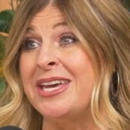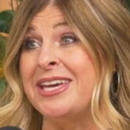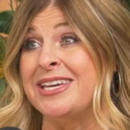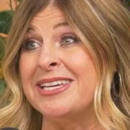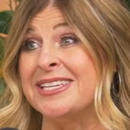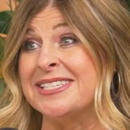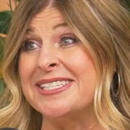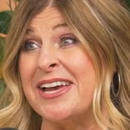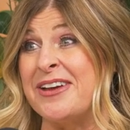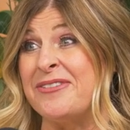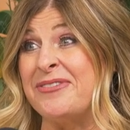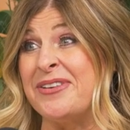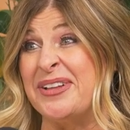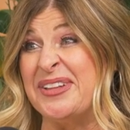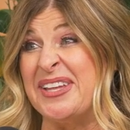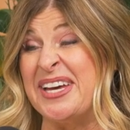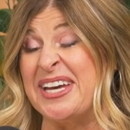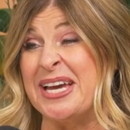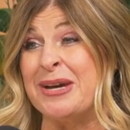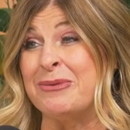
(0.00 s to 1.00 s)
is i felt
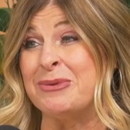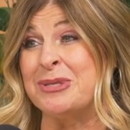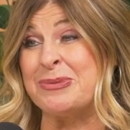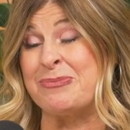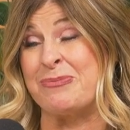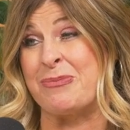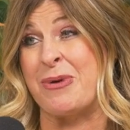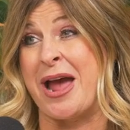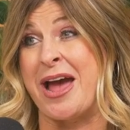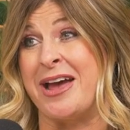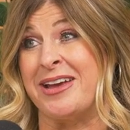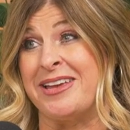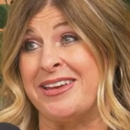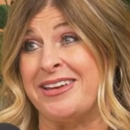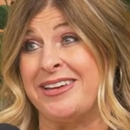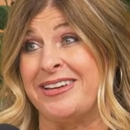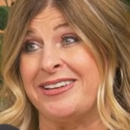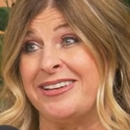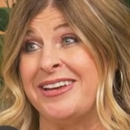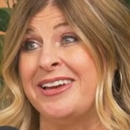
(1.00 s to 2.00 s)
like i was
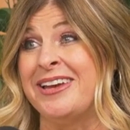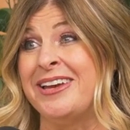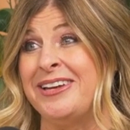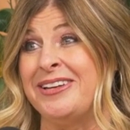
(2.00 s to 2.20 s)
bragging